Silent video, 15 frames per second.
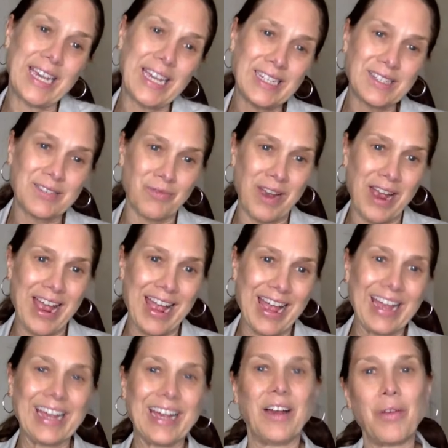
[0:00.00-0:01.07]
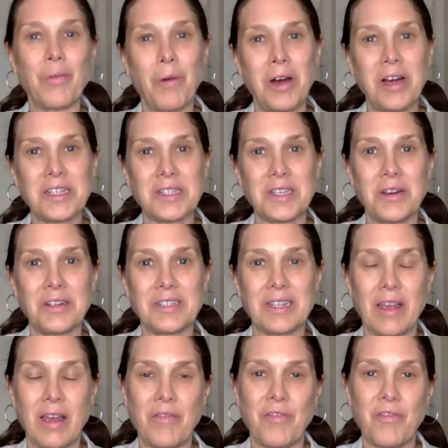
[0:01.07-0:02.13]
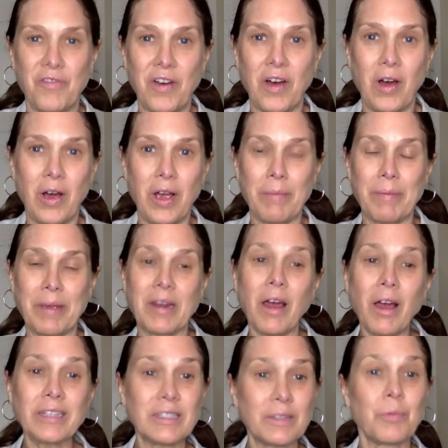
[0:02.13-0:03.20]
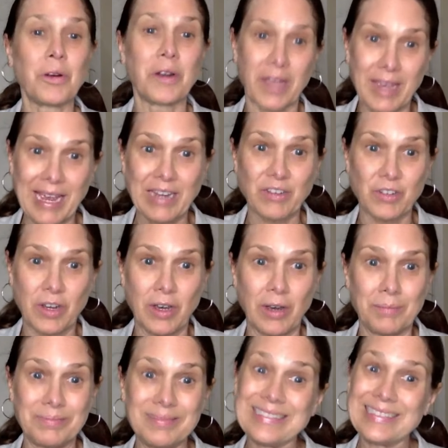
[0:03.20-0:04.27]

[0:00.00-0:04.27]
it's Ray, otherwise known as Life and Vibe, and I did want to catch up,